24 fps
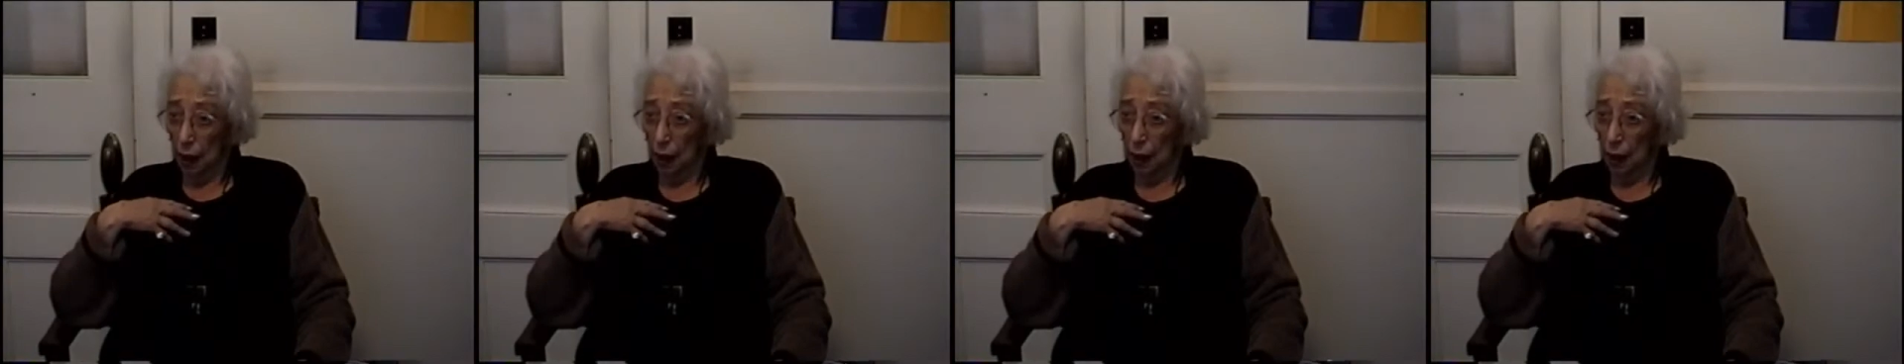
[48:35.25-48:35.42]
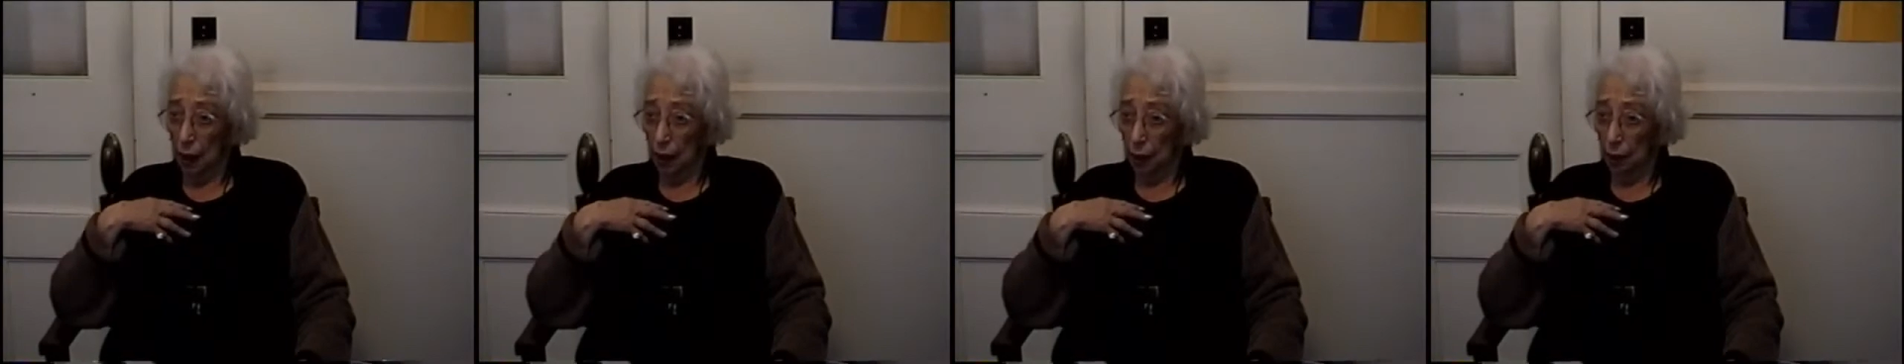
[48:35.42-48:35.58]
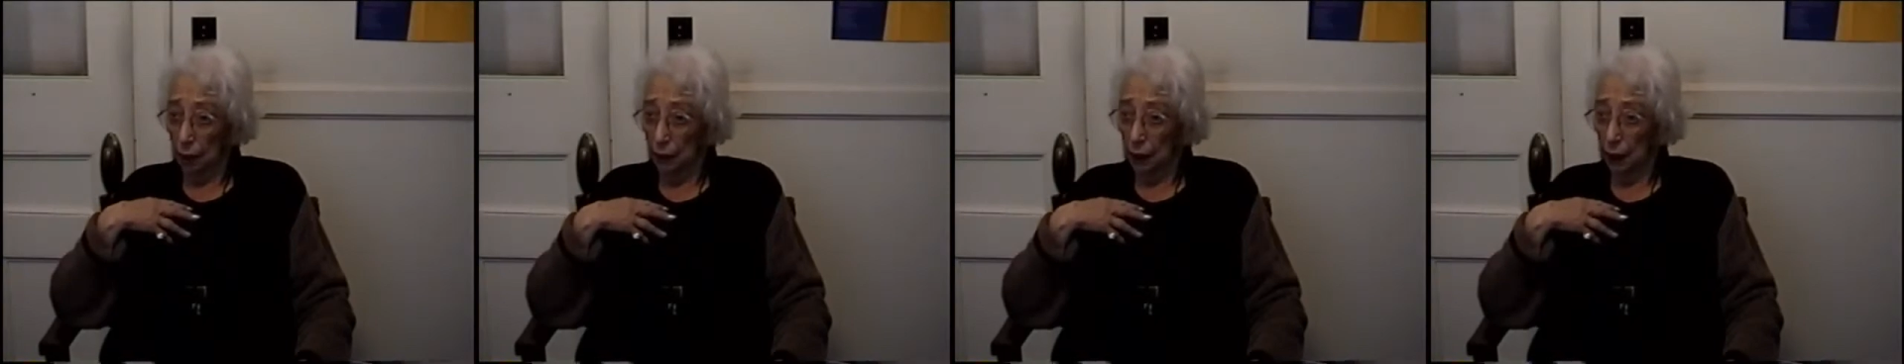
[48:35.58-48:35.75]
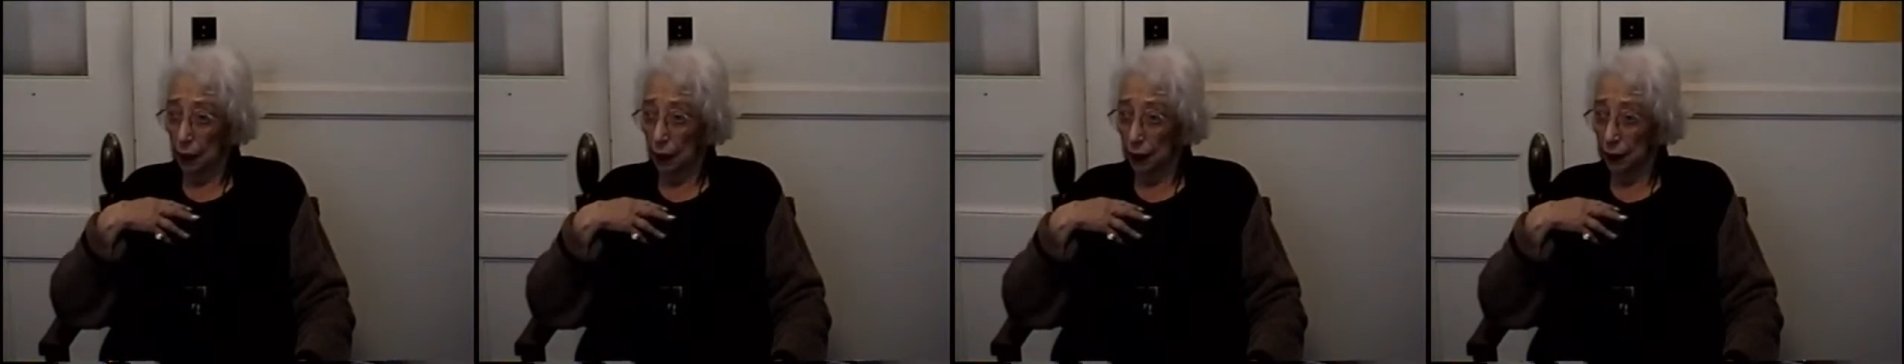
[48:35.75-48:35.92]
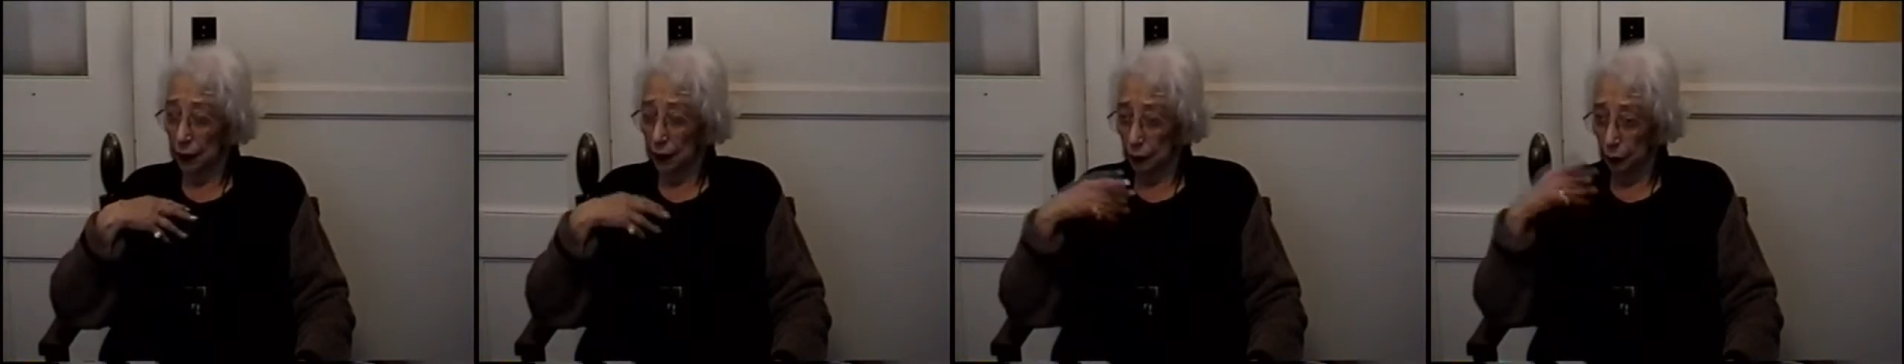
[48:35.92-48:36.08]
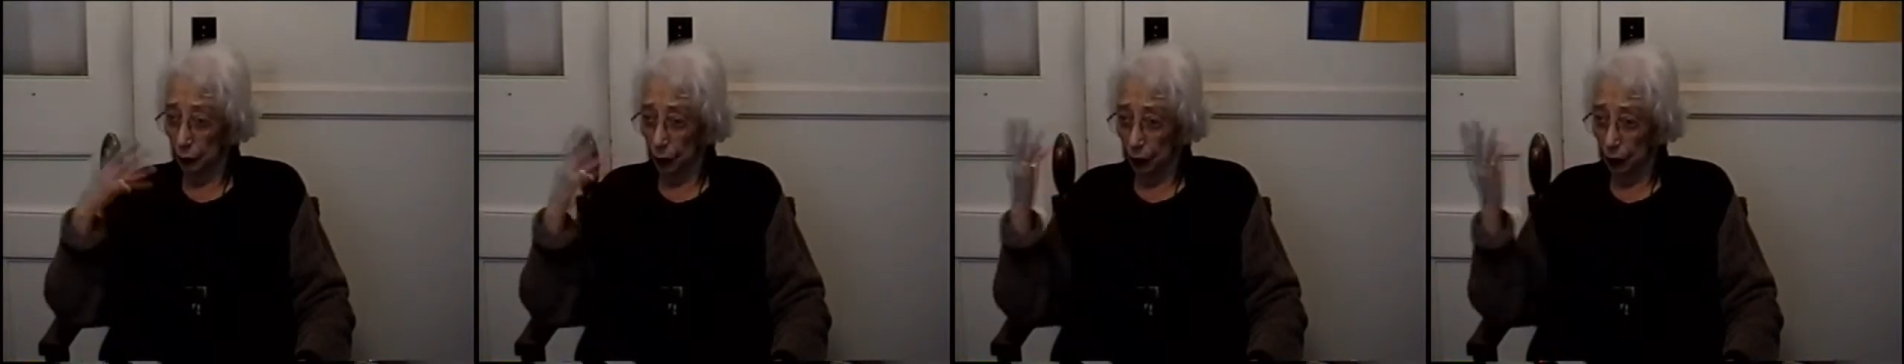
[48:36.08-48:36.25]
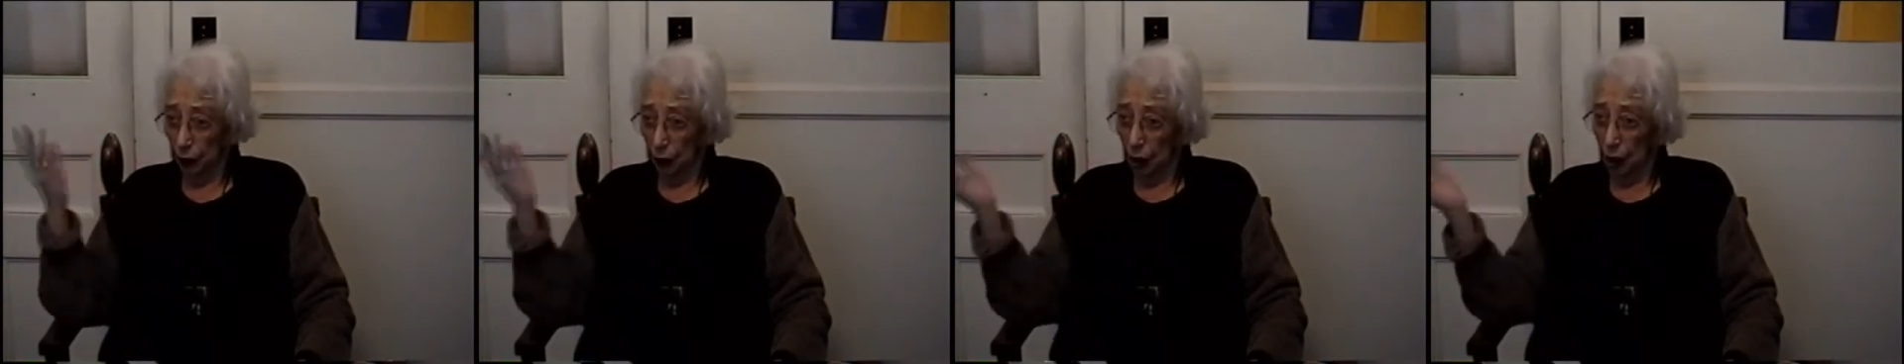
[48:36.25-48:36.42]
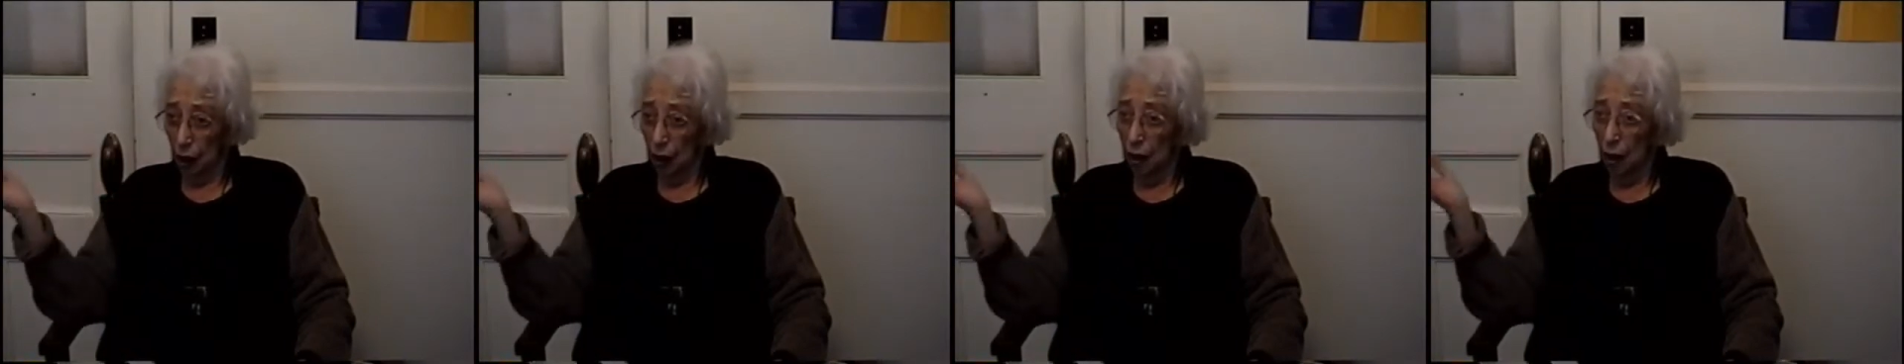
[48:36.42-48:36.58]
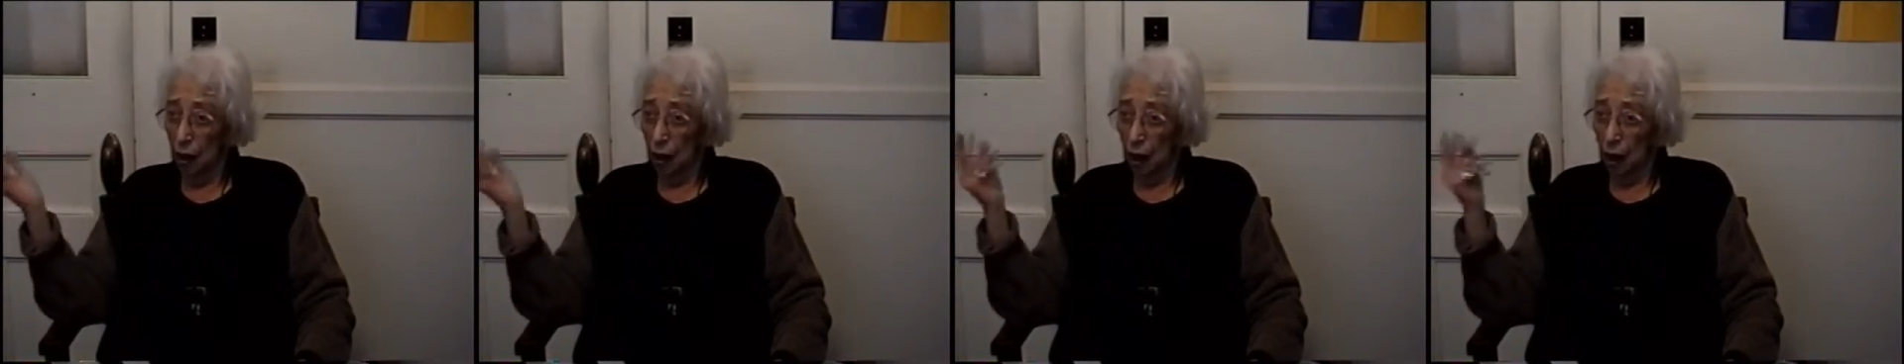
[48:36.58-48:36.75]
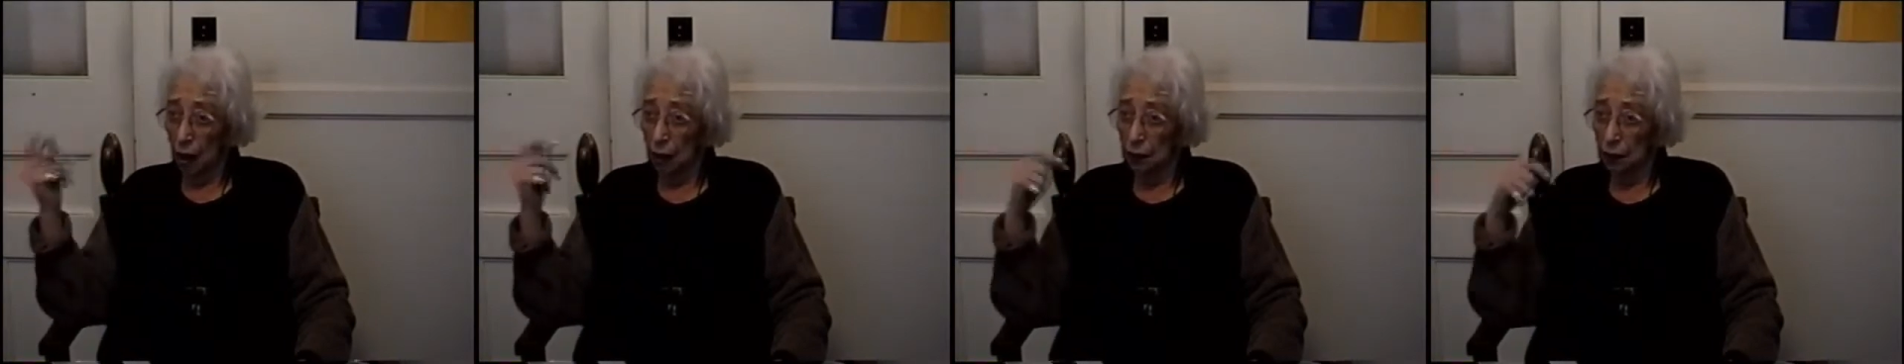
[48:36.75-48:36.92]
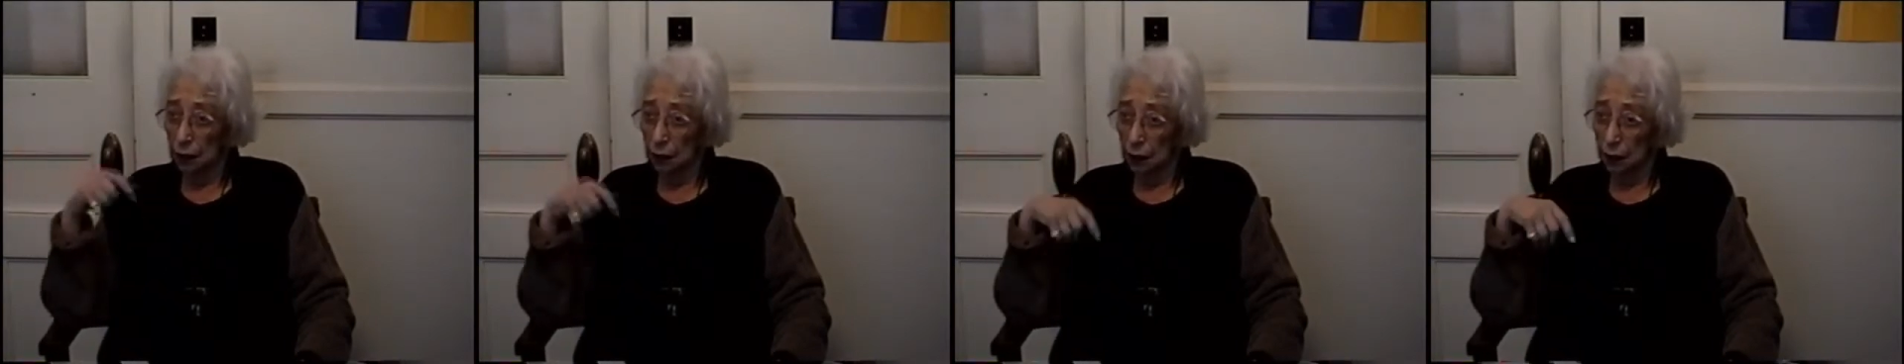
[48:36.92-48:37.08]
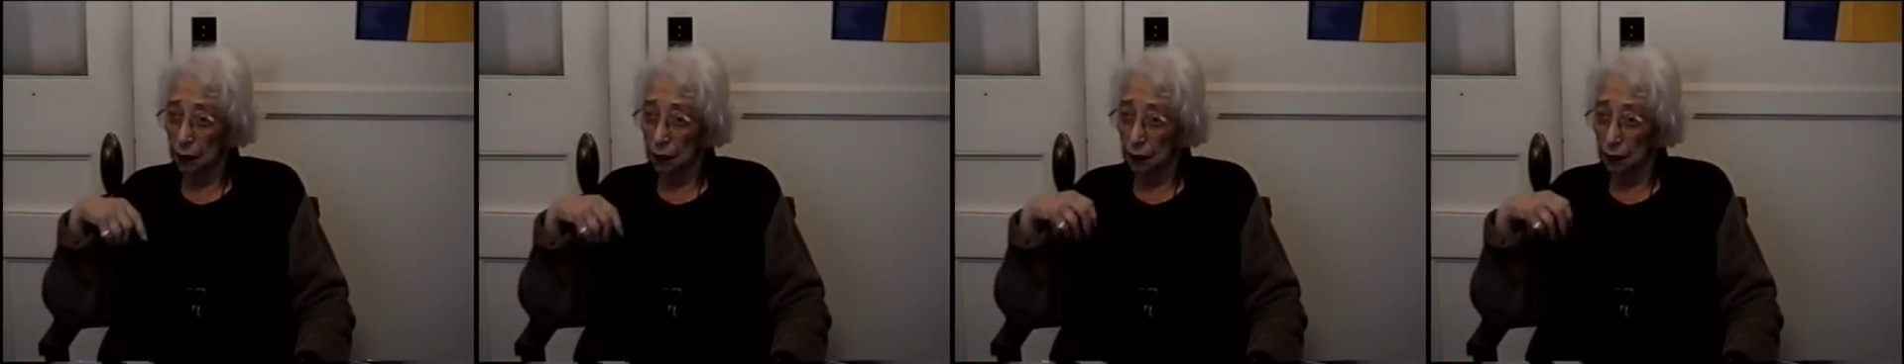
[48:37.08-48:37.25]
uh, as we saw,
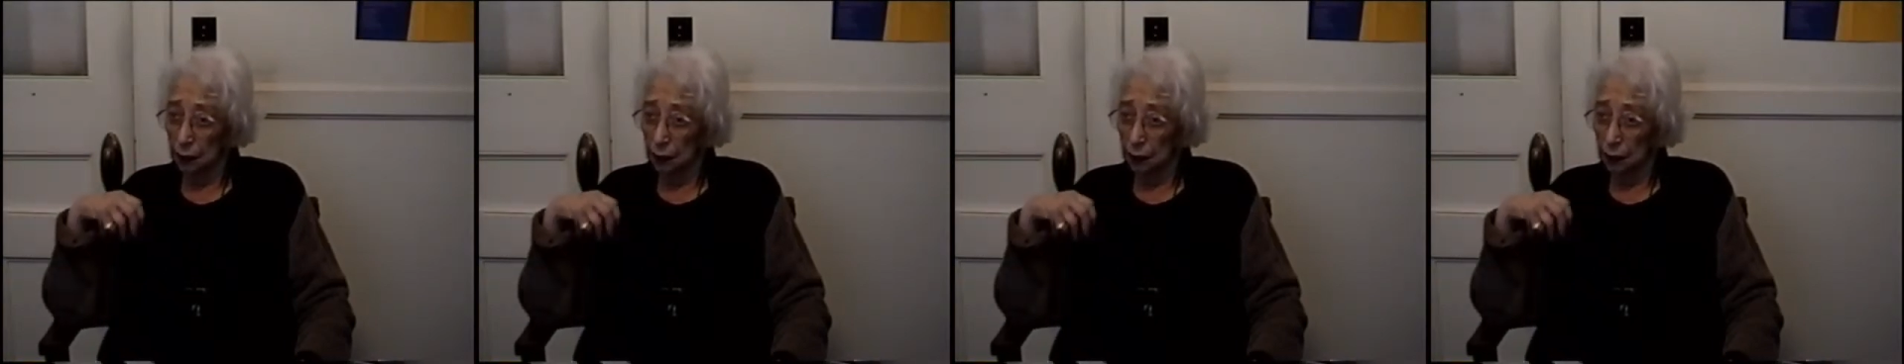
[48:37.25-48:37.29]
mm-hmm.